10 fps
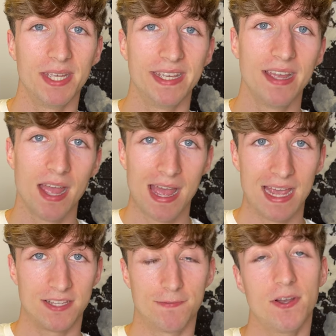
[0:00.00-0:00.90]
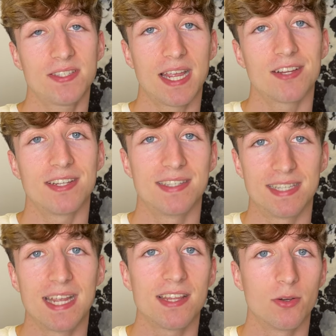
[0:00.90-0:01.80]
here. It's the first day actually
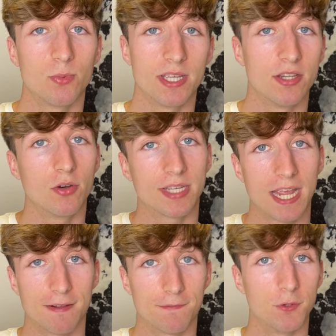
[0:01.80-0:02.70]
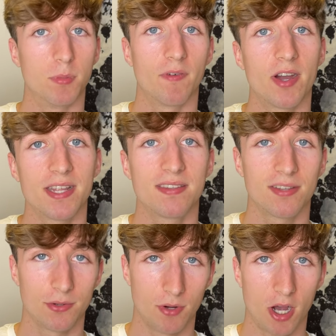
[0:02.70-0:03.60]
today that we're not getting food provided.
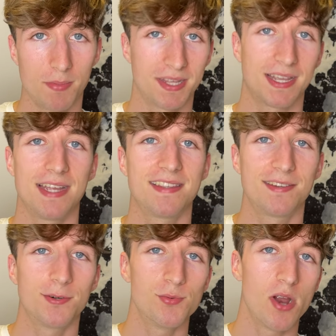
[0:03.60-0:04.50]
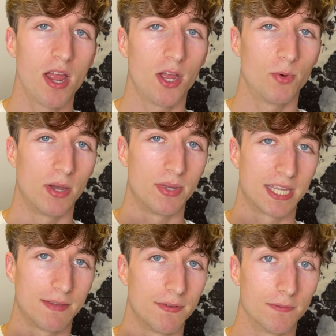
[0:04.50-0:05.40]
So I'm in a catered hall where we're
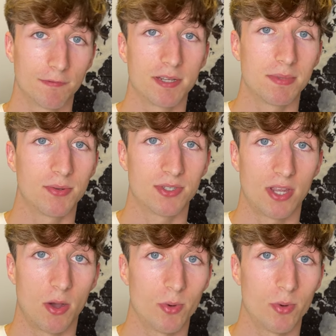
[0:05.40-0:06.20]
given three meals a